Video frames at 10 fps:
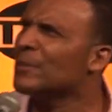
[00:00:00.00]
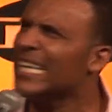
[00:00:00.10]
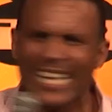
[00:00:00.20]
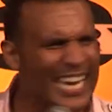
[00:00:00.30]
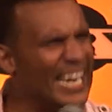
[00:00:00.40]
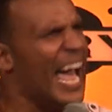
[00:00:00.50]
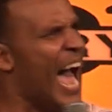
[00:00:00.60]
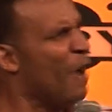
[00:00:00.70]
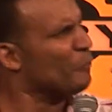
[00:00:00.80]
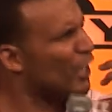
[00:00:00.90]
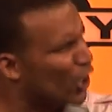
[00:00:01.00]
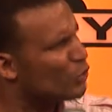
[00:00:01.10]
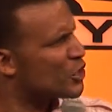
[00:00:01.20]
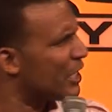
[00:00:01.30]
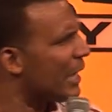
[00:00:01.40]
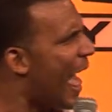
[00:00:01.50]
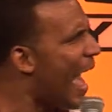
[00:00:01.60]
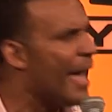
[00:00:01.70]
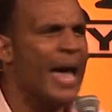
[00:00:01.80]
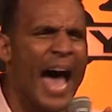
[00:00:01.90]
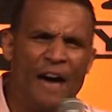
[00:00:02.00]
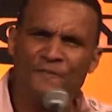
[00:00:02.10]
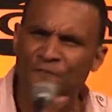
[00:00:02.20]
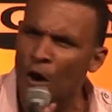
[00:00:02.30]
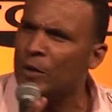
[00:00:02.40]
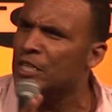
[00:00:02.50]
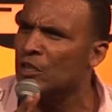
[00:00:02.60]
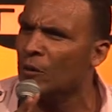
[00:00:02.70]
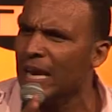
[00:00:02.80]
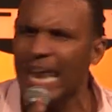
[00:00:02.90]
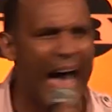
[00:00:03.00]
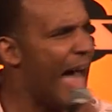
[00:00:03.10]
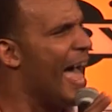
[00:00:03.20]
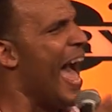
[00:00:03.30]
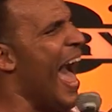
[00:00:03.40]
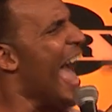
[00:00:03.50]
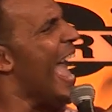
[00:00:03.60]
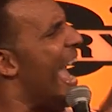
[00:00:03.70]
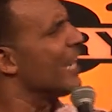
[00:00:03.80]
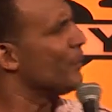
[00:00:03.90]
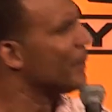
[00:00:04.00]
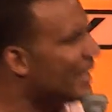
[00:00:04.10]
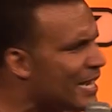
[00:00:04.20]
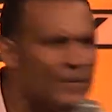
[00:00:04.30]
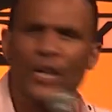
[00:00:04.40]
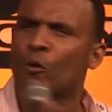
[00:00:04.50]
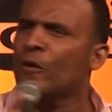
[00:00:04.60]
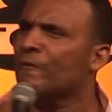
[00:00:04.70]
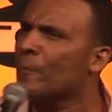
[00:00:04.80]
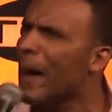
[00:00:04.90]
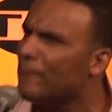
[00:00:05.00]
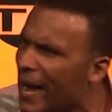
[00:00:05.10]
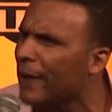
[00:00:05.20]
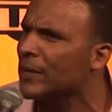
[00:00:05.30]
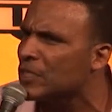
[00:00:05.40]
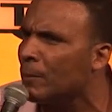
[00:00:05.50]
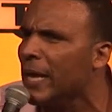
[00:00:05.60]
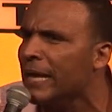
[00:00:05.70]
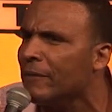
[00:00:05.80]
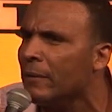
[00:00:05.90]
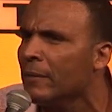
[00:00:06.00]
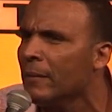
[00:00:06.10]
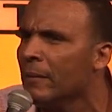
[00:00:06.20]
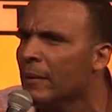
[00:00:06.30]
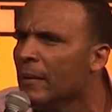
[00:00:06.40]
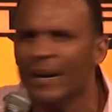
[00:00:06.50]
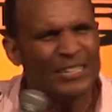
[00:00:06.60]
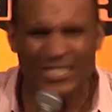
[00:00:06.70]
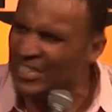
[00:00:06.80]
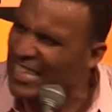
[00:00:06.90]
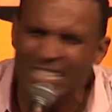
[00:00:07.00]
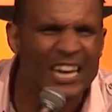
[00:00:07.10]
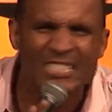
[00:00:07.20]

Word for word: when I was a kid, I rehearsed the lie. I focused on the lie. I had to believe it in order for my parents to believe it. She